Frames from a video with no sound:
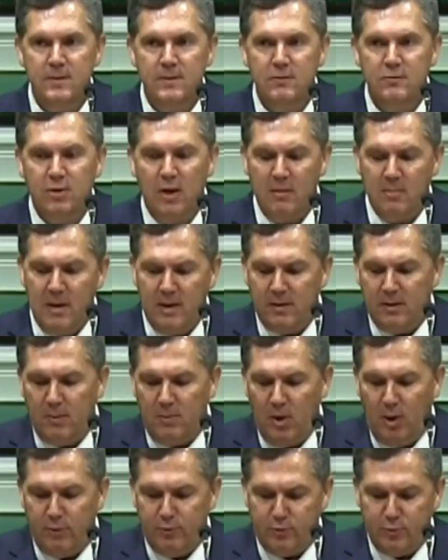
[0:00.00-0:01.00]
I had a man come
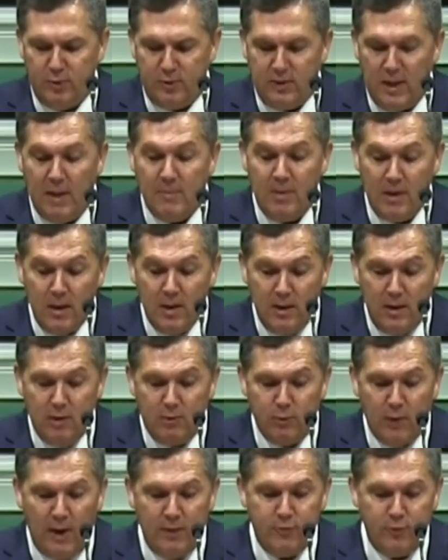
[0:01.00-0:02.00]
to the office one time.
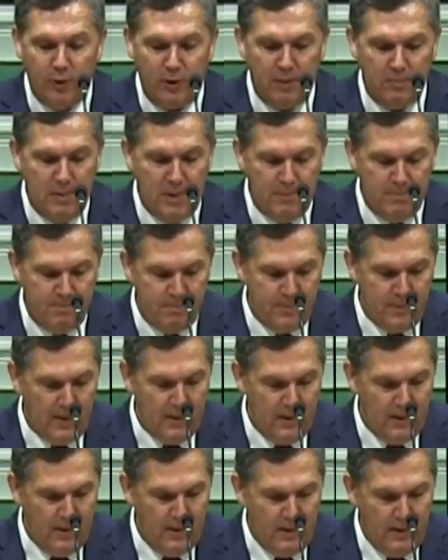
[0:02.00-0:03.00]
His wife drug him in,
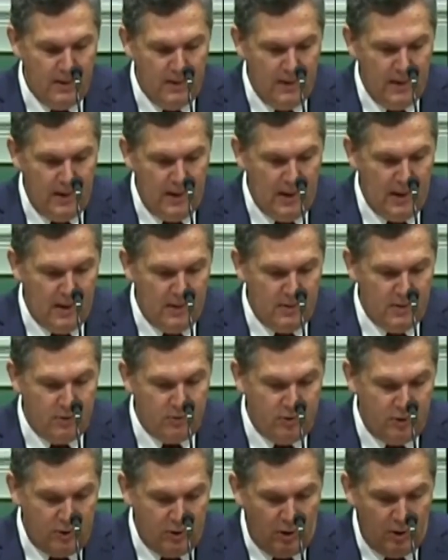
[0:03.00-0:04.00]
and
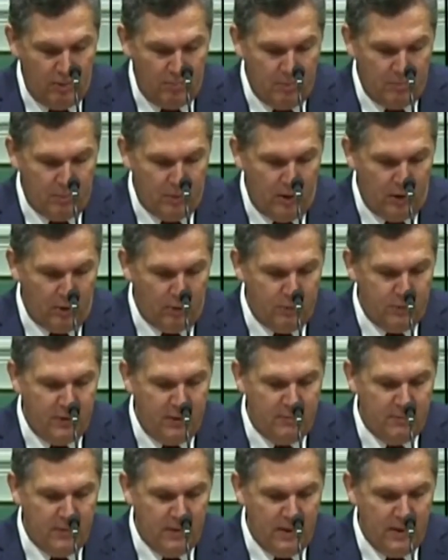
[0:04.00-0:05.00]
she caught him in
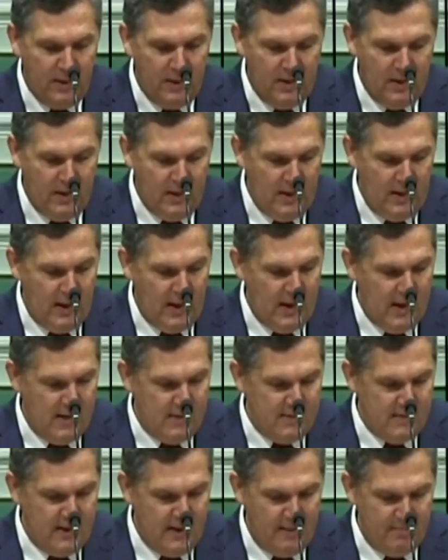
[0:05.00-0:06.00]
pornography.
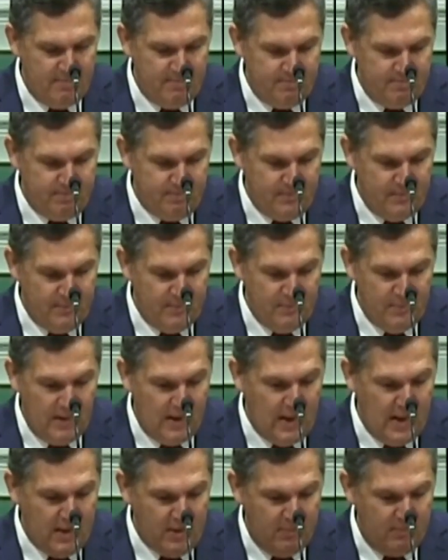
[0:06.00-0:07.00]
And
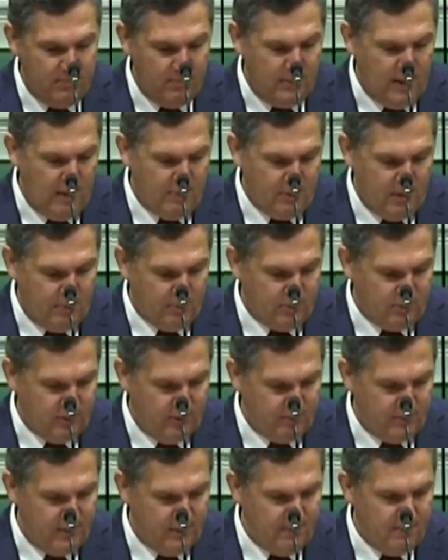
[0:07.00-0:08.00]
he had a laptop or
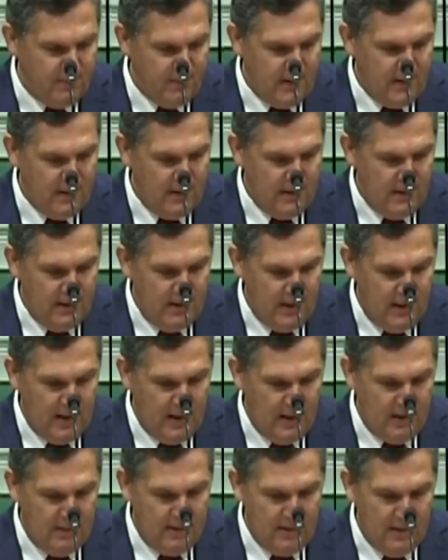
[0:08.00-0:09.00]
something,
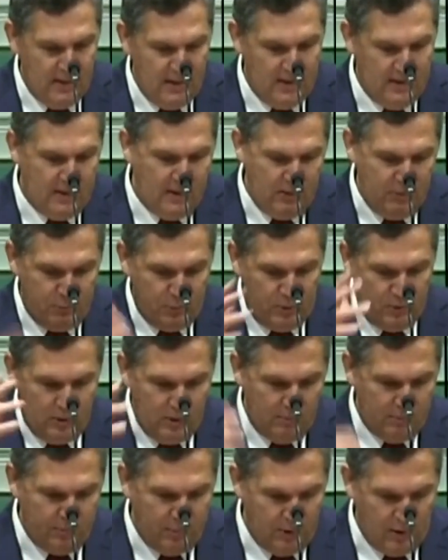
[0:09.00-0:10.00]
and he was pulling
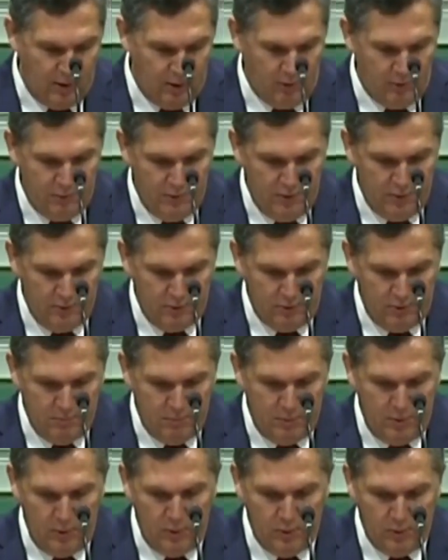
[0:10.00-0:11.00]
up pornography on his
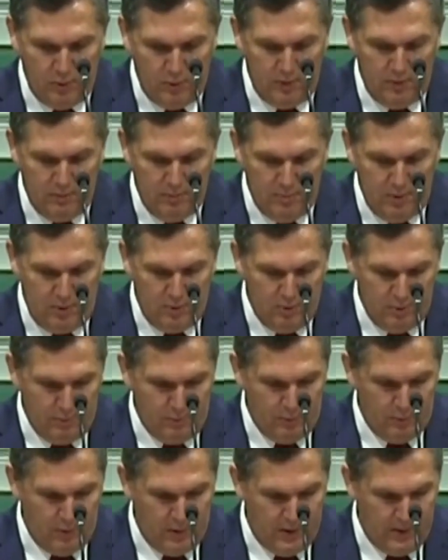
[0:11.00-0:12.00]
computer and been doing it
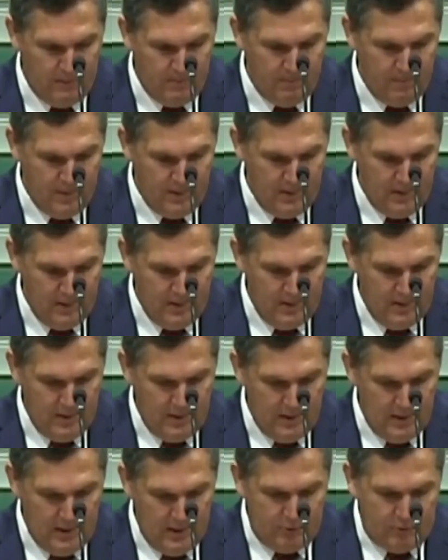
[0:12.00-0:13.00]
for a while.
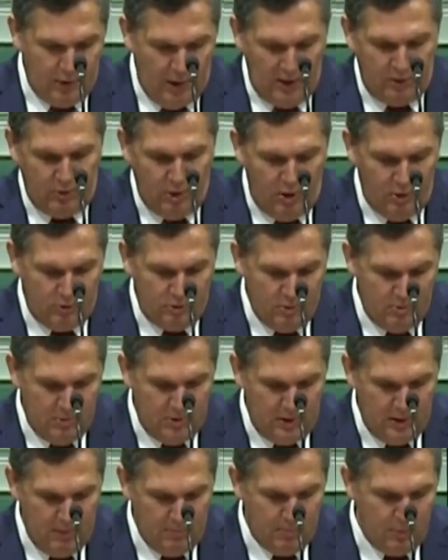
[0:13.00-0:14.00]
And so I talked to him,
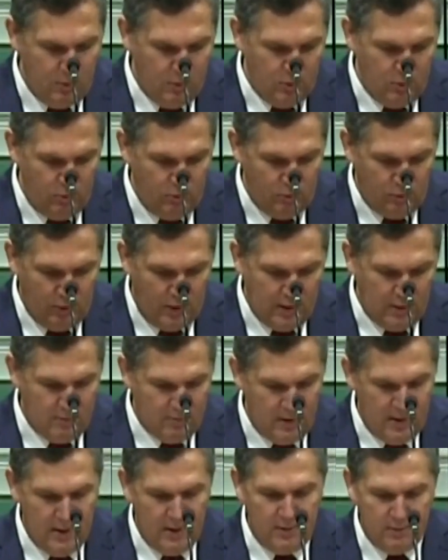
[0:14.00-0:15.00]
and he boo-hooed and cried
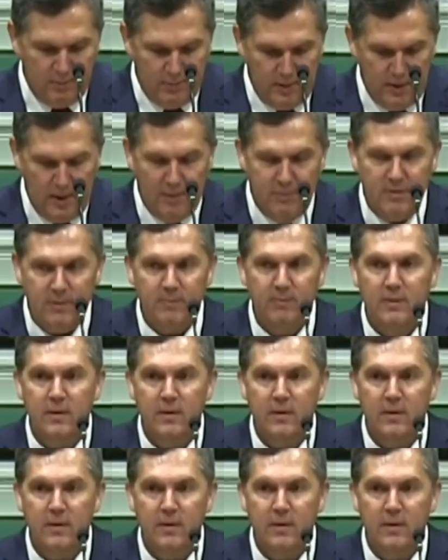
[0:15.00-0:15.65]
around and what have you.